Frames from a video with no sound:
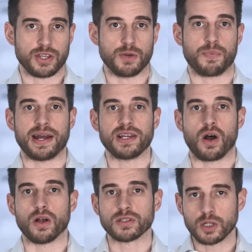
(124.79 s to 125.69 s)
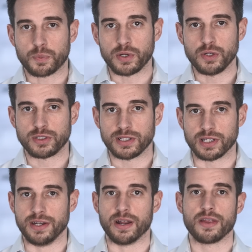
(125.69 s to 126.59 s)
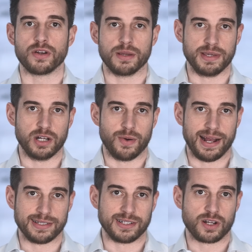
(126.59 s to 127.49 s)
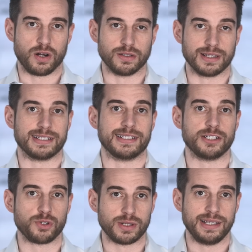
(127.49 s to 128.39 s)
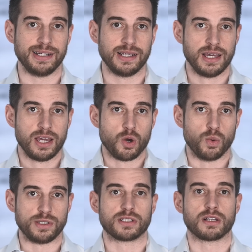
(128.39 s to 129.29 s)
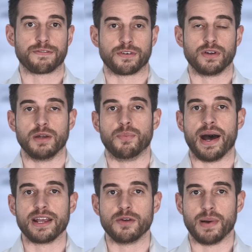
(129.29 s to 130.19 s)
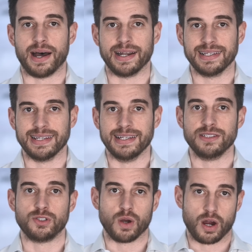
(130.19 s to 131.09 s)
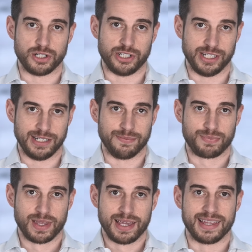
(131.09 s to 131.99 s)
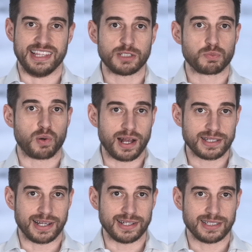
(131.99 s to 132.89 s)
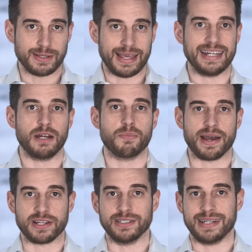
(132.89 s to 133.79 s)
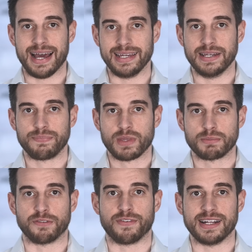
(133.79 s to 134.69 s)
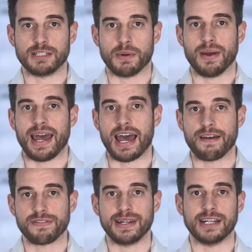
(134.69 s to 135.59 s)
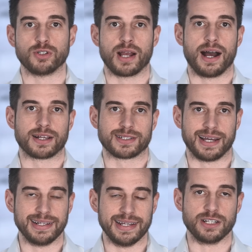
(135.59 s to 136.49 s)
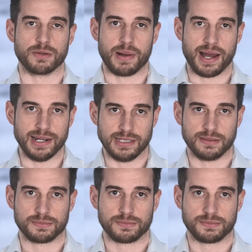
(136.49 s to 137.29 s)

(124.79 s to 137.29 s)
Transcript: Your body also produces another amino acid called citrulline, which is converted by your body into arginine. This process, aided by your diet, provides about half the nitric oxide in your body.